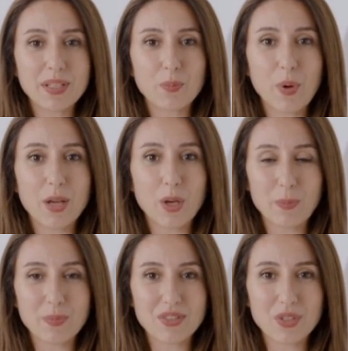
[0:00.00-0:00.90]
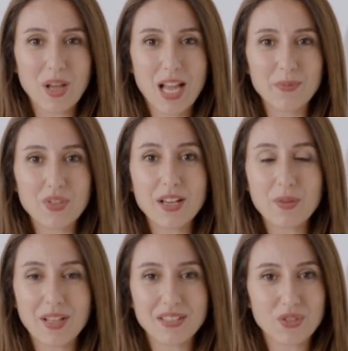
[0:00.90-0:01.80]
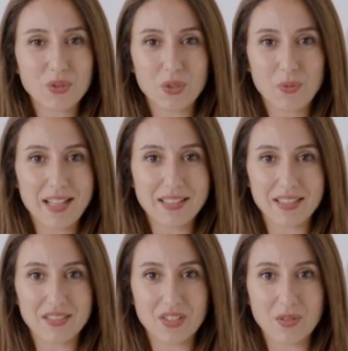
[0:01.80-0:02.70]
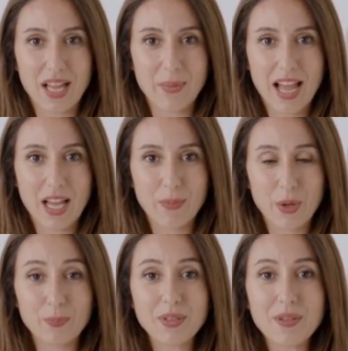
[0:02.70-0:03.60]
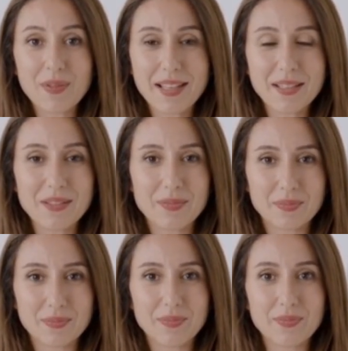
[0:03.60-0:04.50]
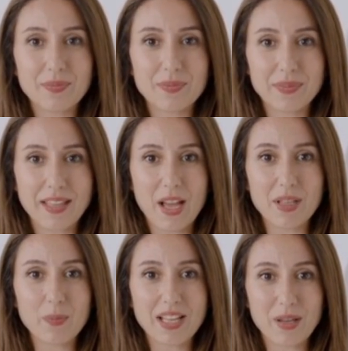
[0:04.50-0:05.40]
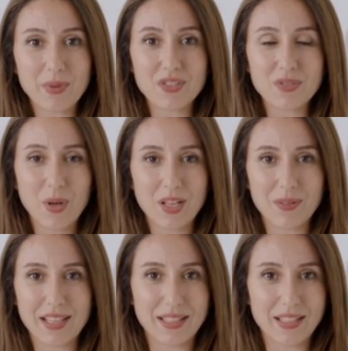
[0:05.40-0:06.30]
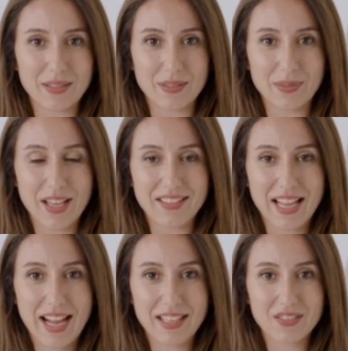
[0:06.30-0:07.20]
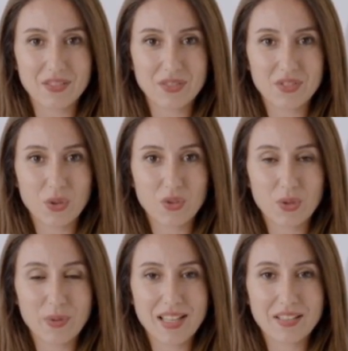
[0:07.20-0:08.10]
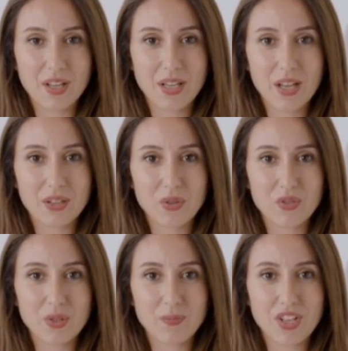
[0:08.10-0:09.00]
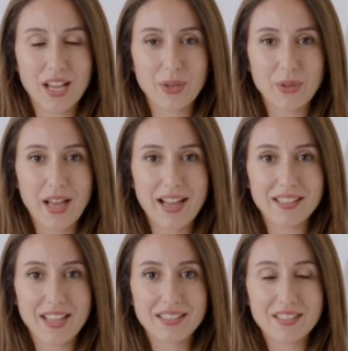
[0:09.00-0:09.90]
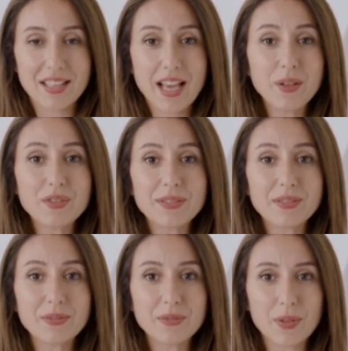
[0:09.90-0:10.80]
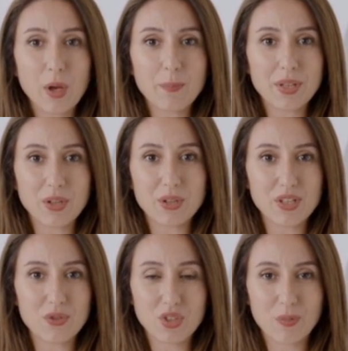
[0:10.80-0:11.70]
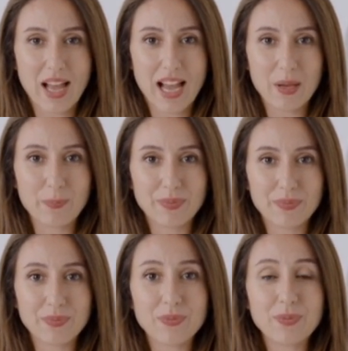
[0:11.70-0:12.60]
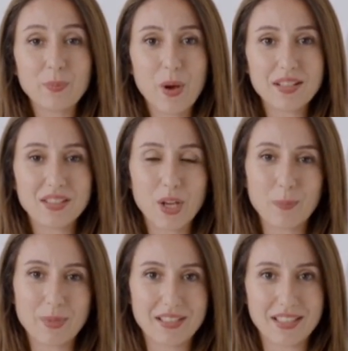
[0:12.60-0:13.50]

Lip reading: while OpentoApp generates your direct Instagram app opener link. Now that we have our smart link, let's add it to the social links on our YouTube channel and test it out. Open your YouTube app. Once opened